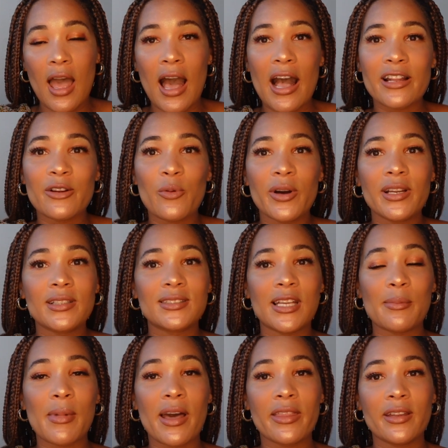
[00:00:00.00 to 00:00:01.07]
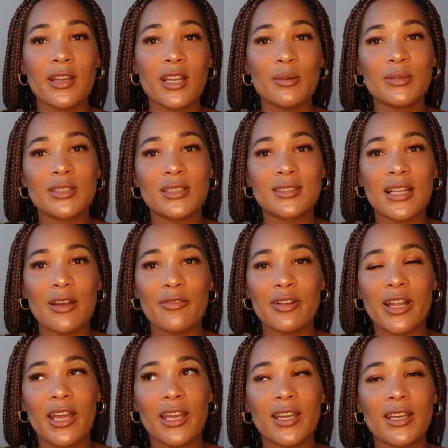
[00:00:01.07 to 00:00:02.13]
I don't want to say my other names because I feel
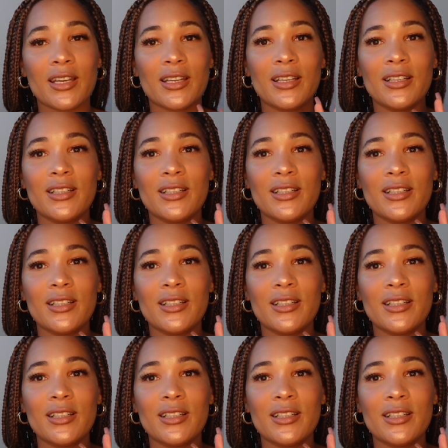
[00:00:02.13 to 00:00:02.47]
like